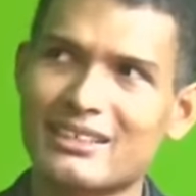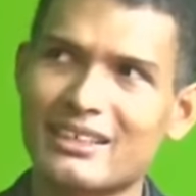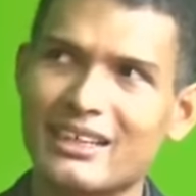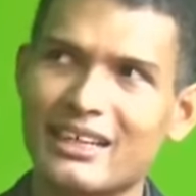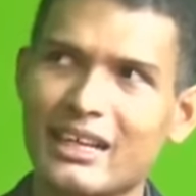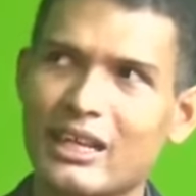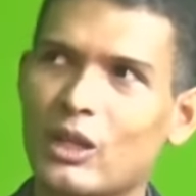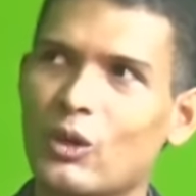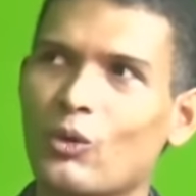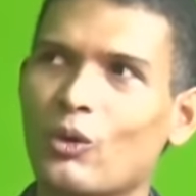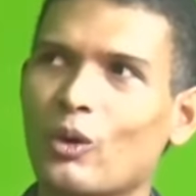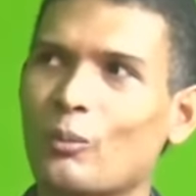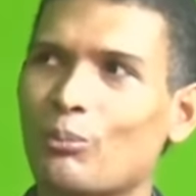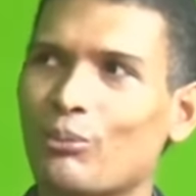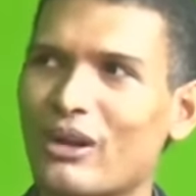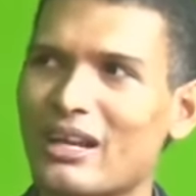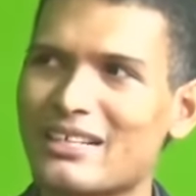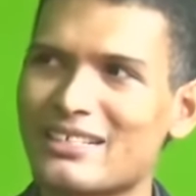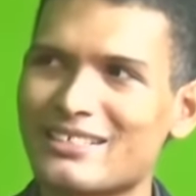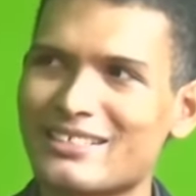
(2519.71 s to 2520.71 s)
a lower
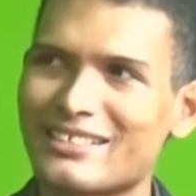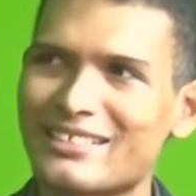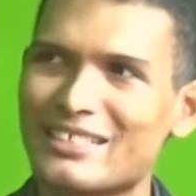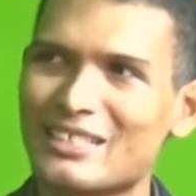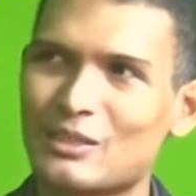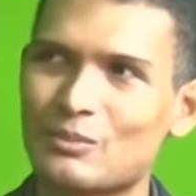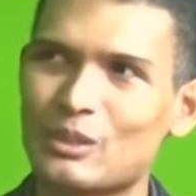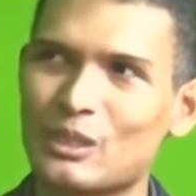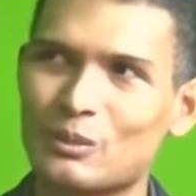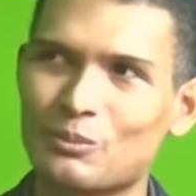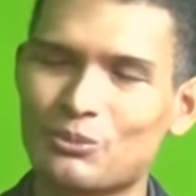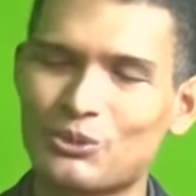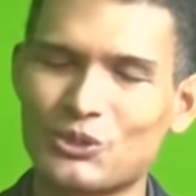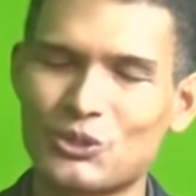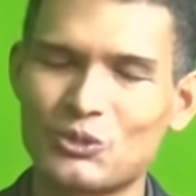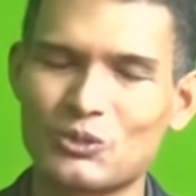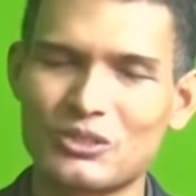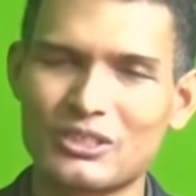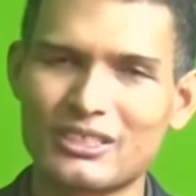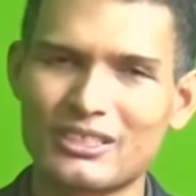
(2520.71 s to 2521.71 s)
price than it's being
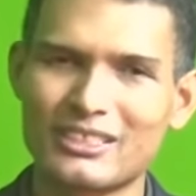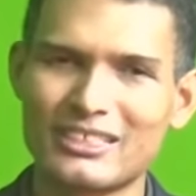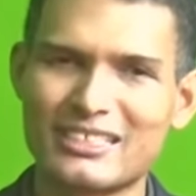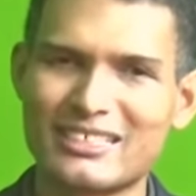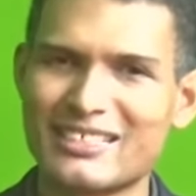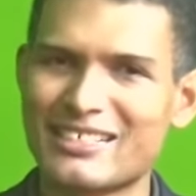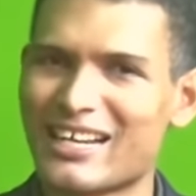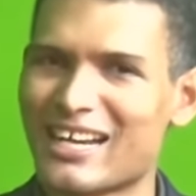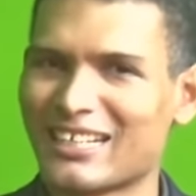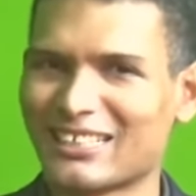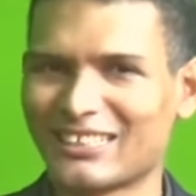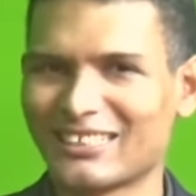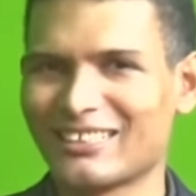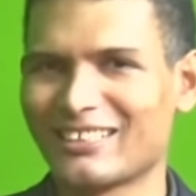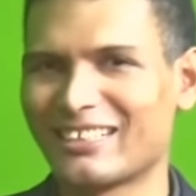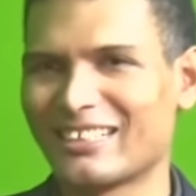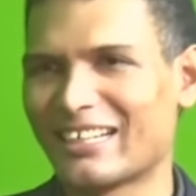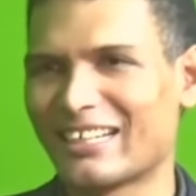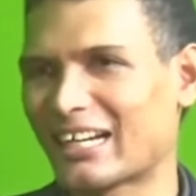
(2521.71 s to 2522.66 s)
produced internationally,